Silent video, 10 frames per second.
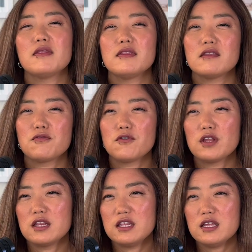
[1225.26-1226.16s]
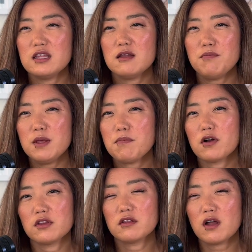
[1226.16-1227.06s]
for the DNP part,
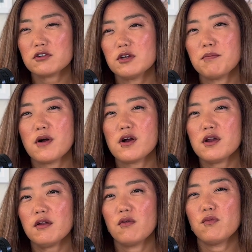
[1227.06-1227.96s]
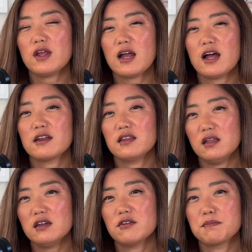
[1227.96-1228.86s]
the doctorate part, we had a lot of,